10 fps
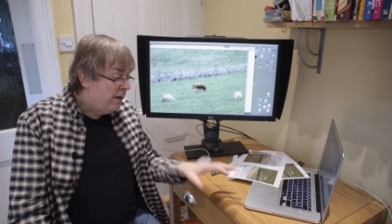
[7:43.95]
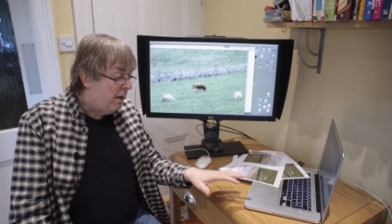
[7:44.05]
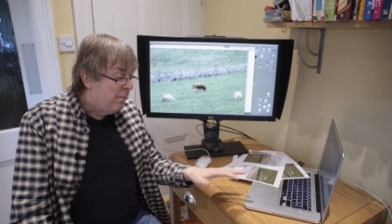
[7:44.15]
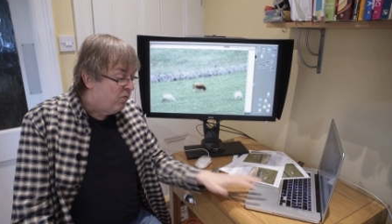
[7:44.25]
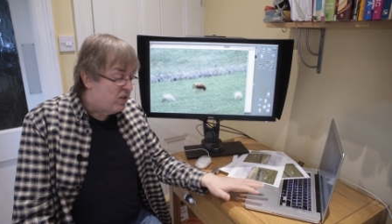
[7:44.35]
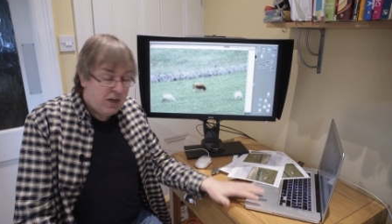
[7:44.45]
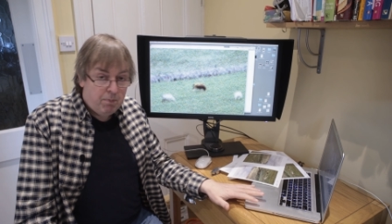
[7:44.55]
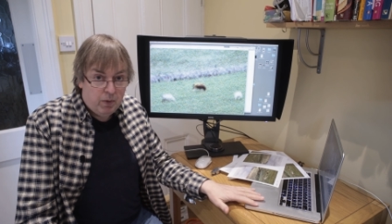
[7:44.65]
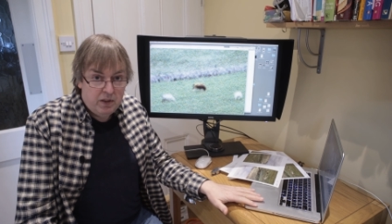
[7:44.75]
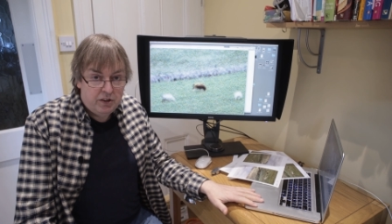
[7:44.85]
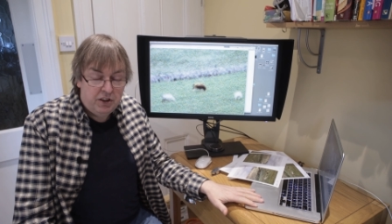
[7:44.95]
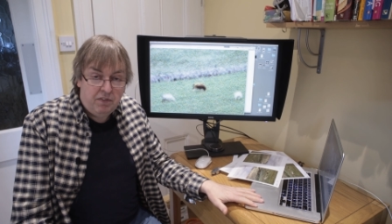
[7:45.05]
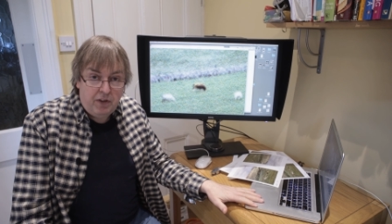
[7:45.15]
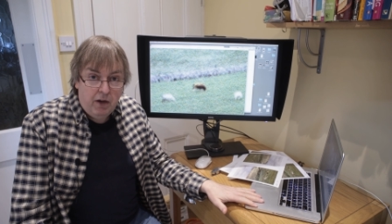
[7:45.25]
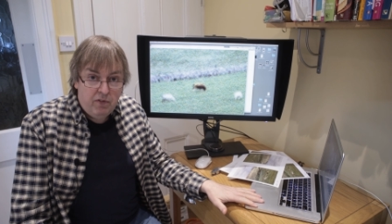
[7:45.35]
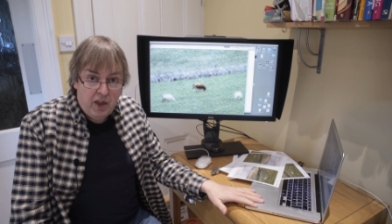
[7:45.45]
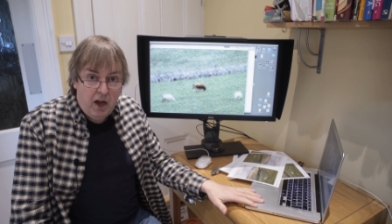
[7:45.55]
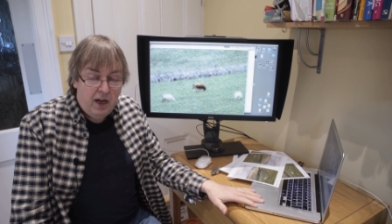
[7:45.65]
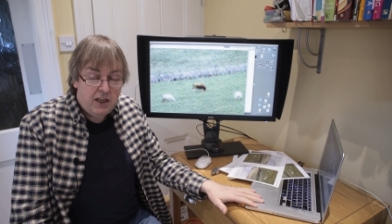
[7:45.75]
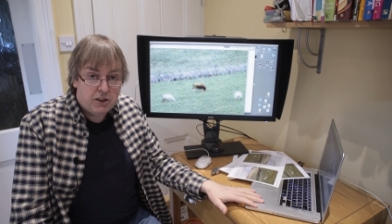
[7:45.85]
Now, for some printers, if you go for
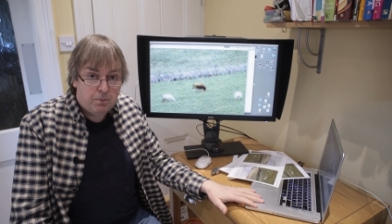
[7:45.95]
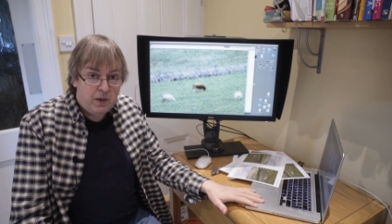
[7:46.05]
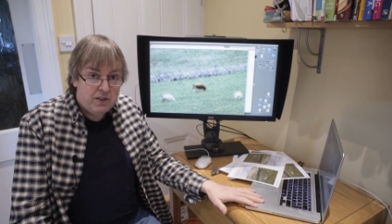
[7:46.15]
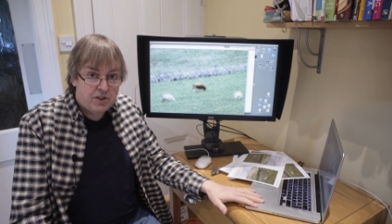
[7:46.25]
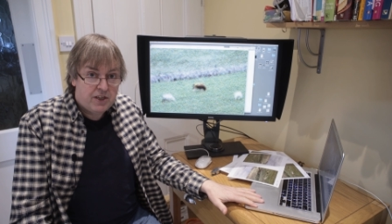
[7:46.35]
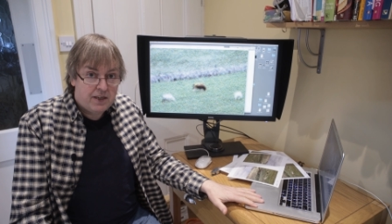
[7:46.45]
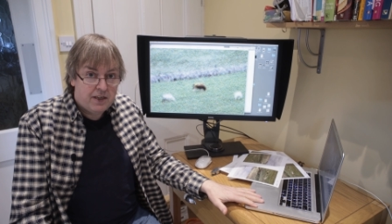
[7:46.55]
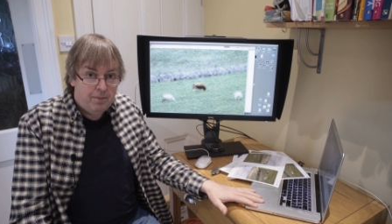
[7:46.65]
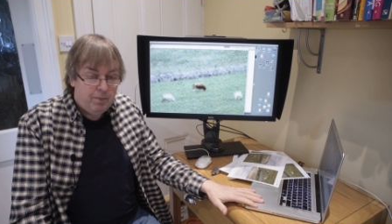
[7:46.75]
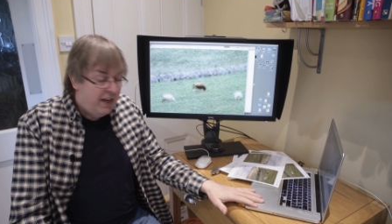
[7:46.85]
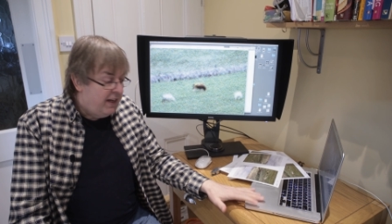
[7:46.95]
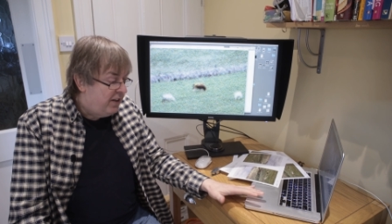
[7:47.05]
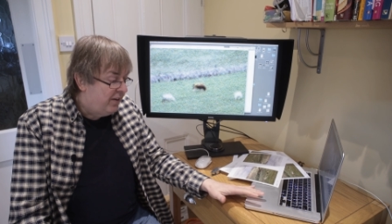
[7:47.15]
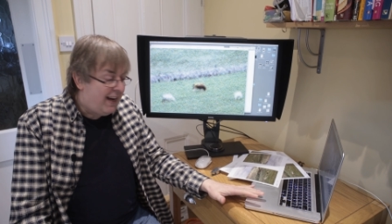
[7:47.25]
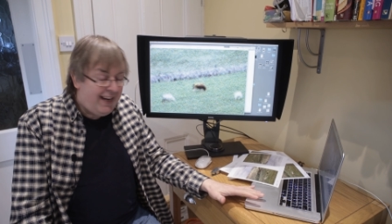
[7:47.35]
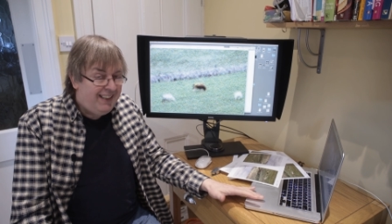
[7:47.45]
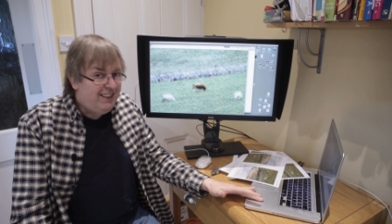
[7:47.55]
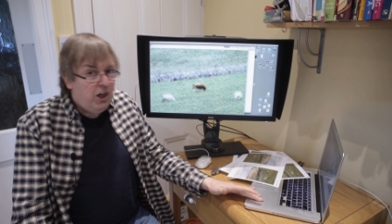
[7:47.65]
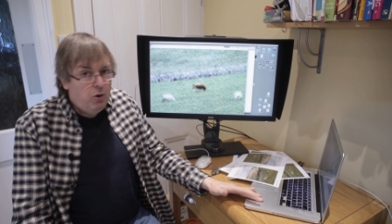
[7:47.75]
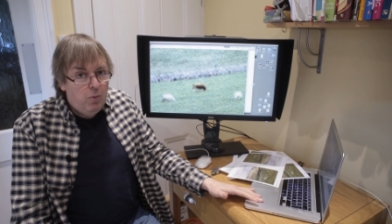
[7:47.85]
the highest print setting, you're
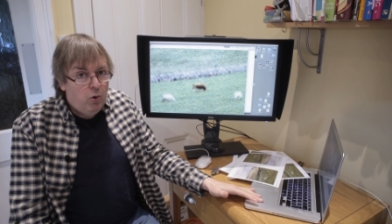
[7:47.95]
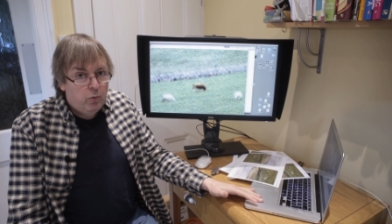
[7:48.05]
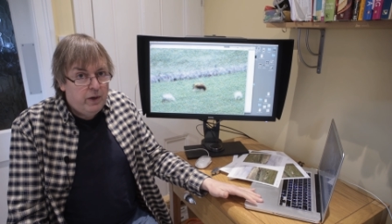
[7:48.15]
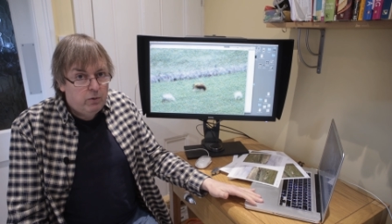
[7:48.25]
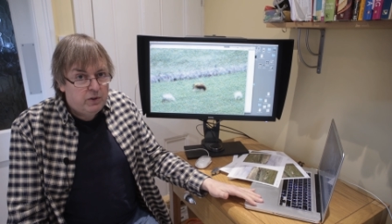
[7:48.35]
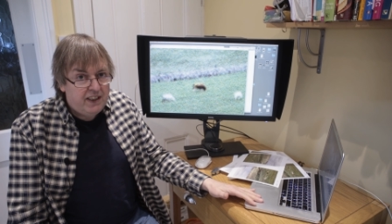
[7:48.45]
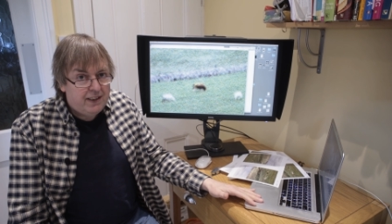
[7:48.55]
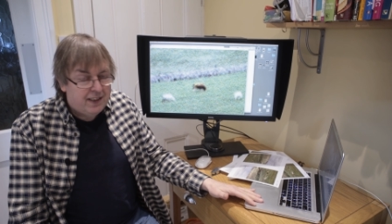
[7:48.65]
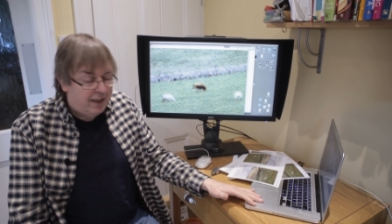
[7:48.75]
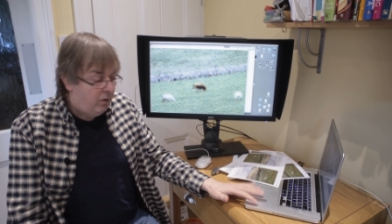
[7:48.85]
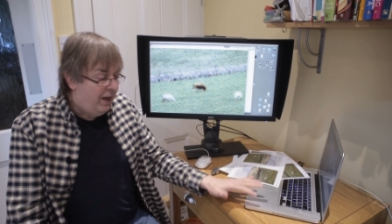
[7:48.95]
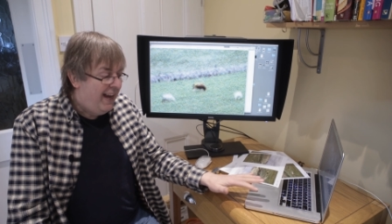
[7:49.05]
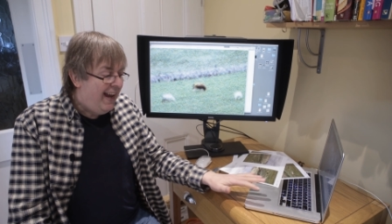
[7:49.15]
getting no more real detail.